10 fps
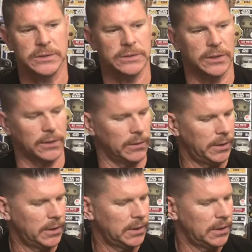so
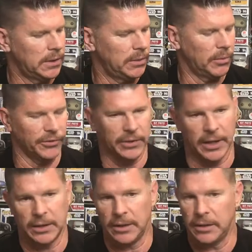most
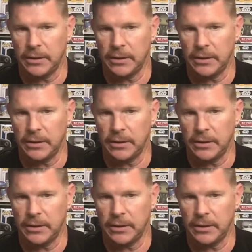likely